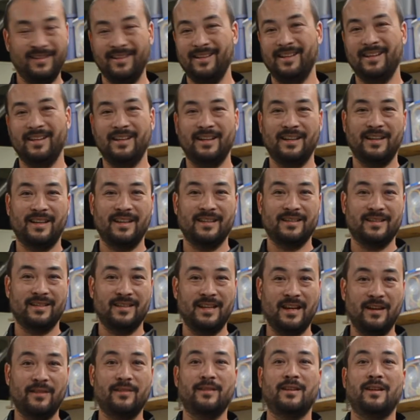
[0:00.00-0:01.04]
And I guess
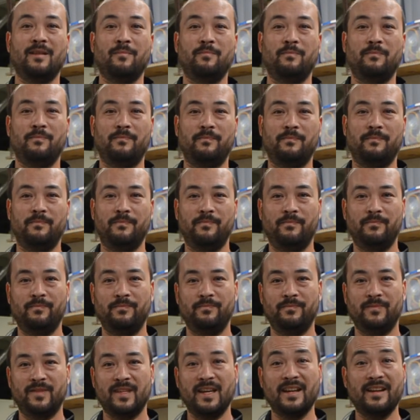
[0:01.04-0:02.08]
now that I
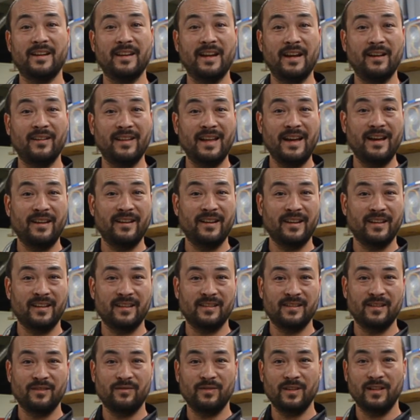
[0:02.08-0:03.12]
said it out loud, I guess
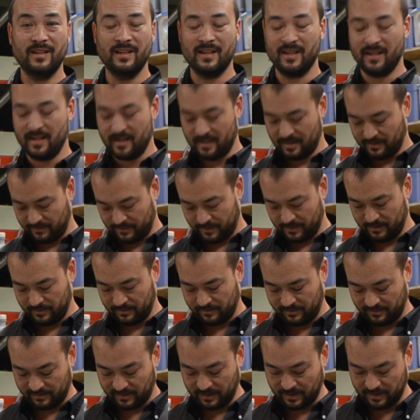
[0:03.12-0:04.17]
I feel like I have to.
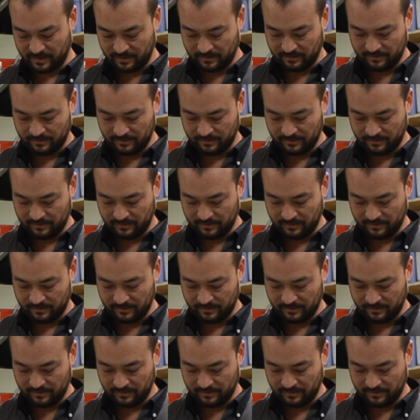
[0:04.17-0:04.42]
Okay.